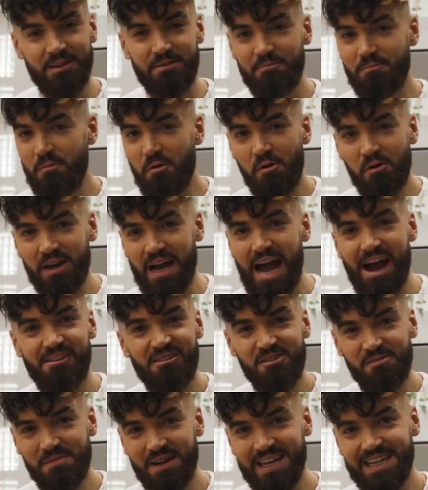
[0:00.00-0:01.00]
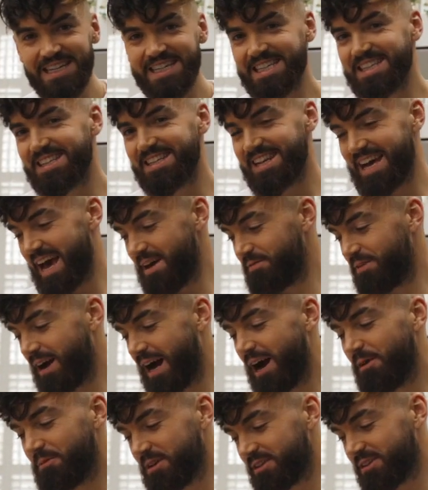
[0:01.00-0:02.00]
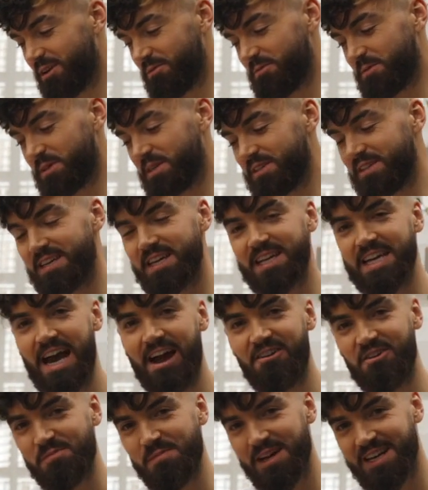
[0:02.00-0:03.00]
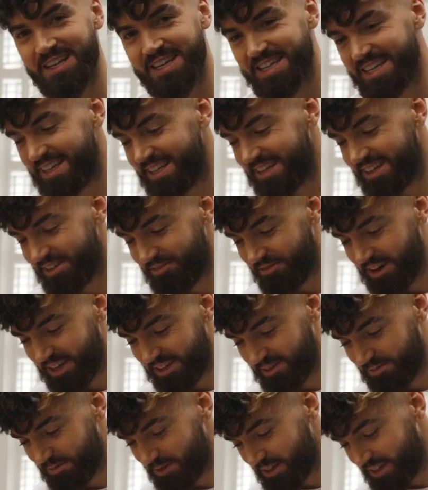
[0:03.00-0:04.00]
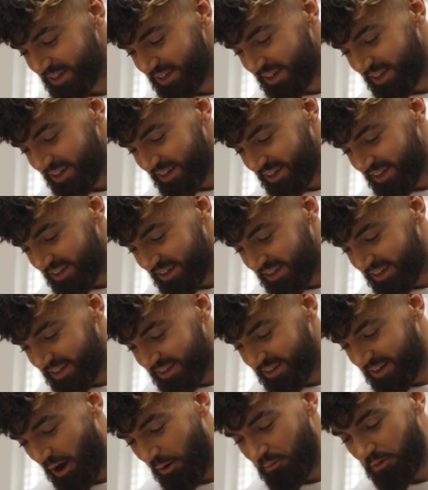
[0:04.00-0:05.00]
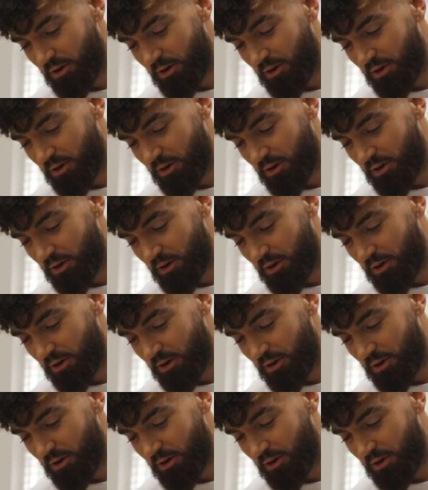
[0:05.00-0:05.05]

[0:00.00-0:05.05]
More caramelly than ever. How many times am I going to say caramelly in this recipe? I'm